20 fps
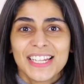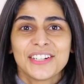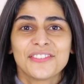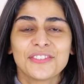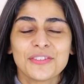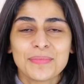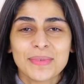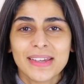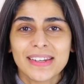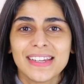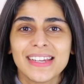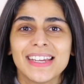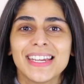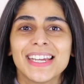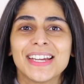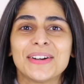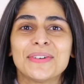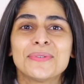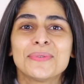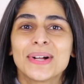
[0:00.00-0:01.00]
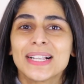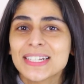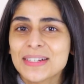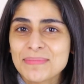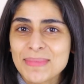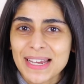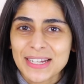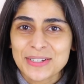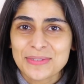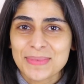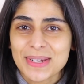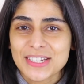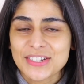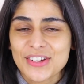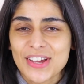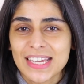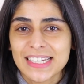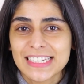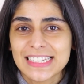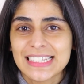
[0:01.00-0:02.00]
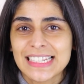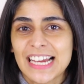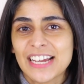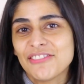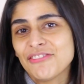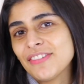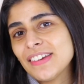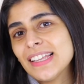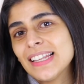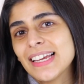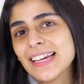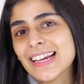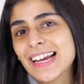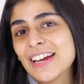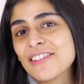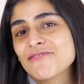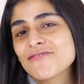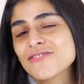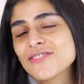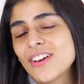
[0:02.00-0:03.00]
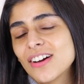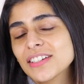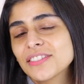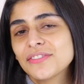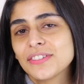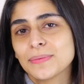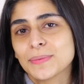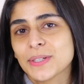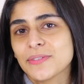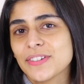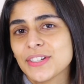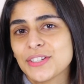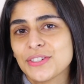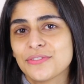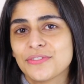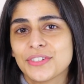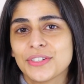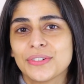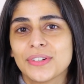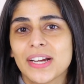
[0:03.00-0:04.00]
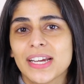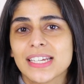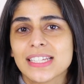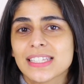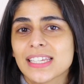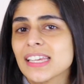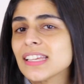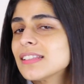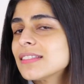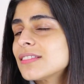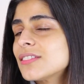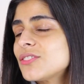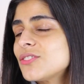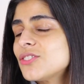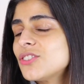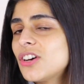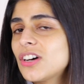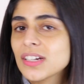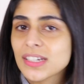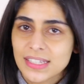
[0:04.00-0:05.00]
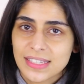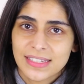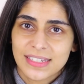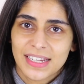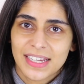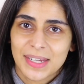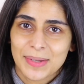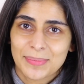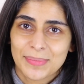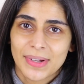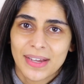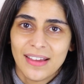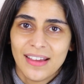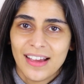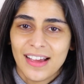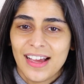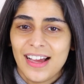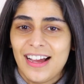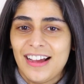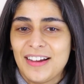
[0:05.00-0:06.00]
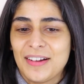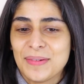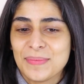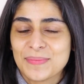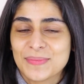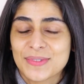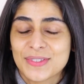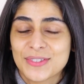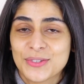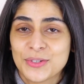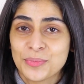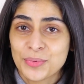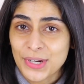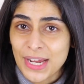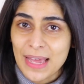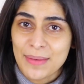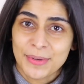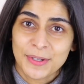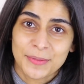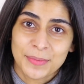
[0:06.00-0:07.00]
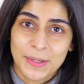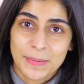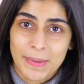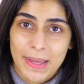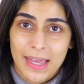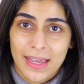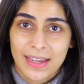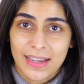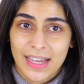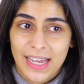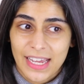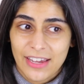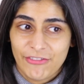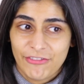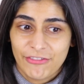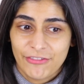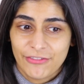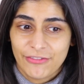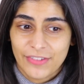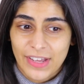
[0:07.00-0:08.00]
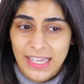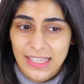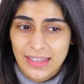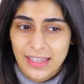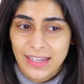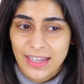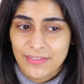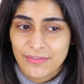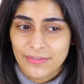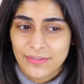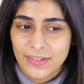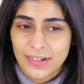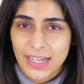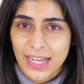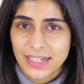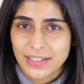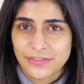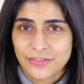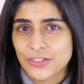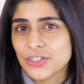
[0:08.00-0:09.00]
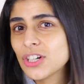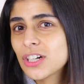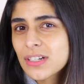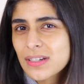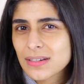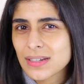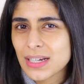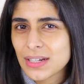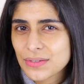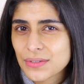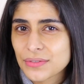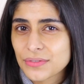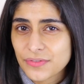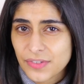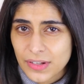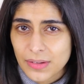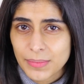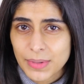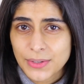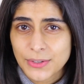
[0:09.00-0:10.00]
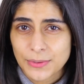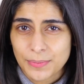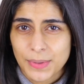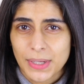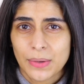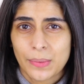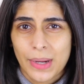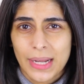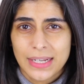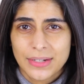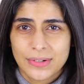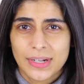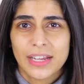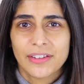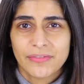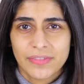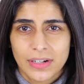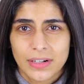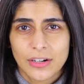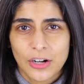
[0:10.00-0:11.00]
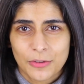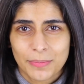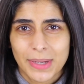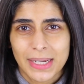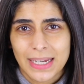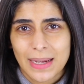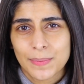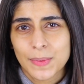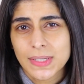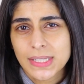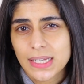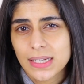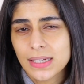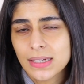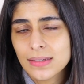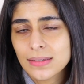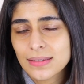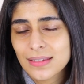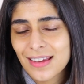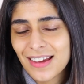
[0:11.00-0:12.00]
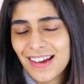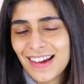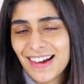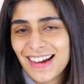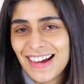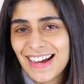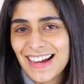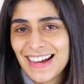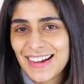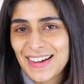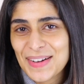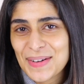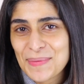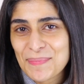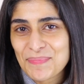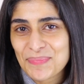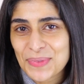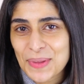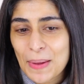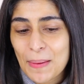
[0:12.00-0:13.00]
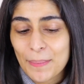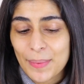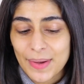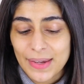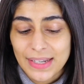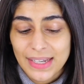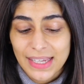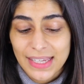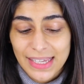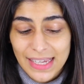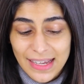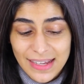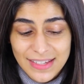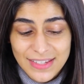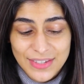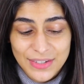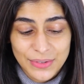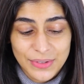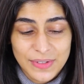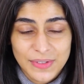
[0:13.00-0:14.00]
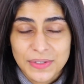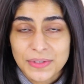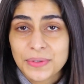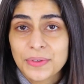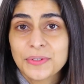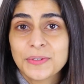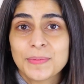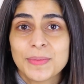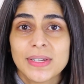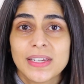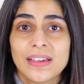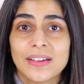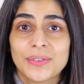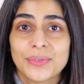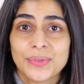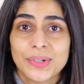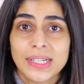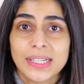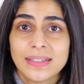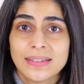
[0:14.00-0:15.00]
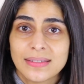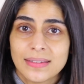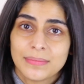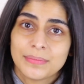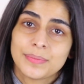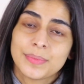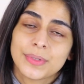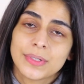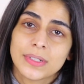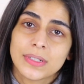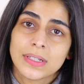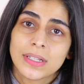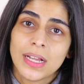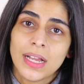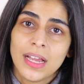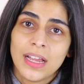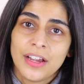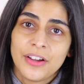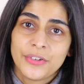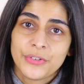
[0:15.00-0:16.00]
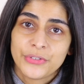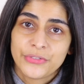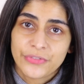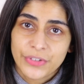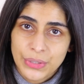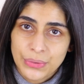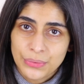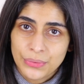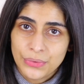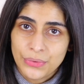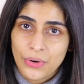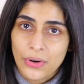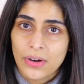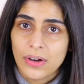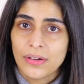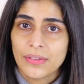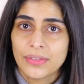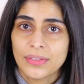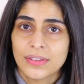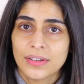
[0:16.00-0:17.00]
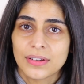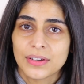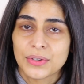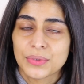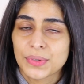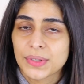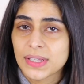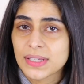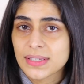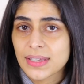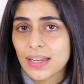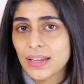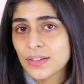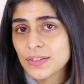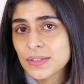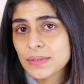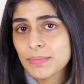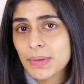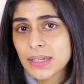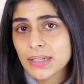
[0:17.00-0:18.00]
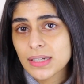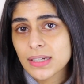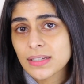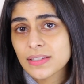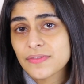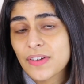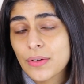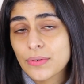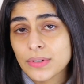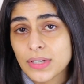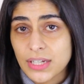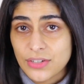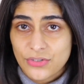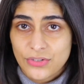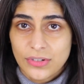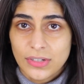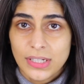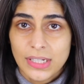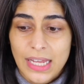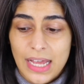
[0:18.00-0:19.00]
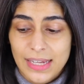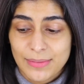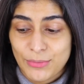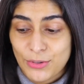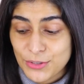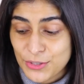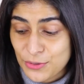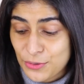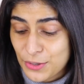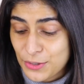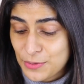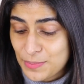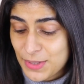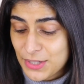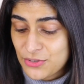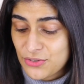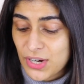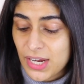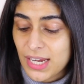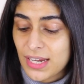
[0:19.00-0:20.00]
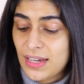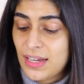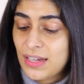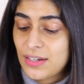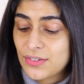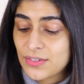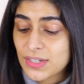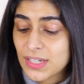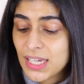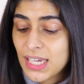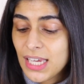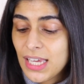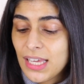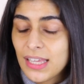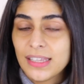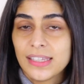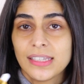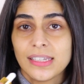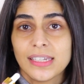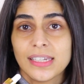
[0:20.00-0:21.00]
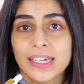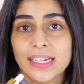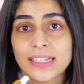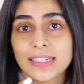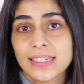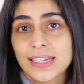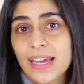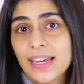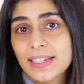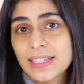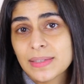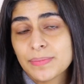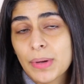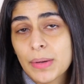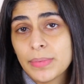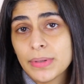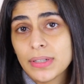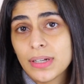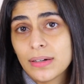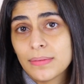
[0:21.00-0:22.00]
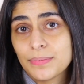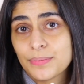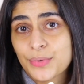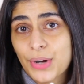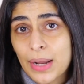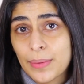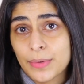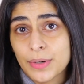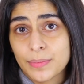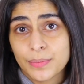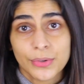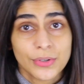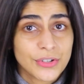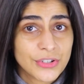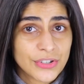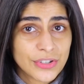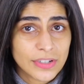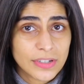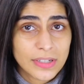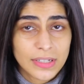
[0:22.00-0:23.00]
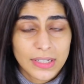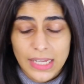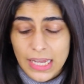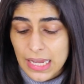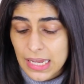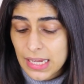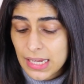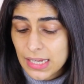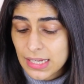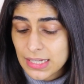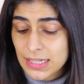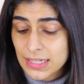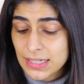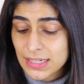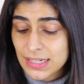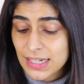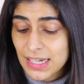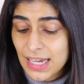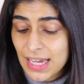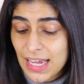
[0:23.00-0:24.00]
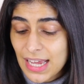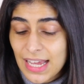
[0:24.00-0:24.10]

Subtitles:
everybody, welcome back to my channel. I feel like I have not filmed a video for you guys in the longest time. Super happy to be back. I think I've kind of forgotten how to film. It took me a while to figure out my camera settings. But yeah, so this is going to be a really simple review on the Rida Zayn Cosmetics foundation. I'm also going to be trying out the Entice Bubblegum primer portion, and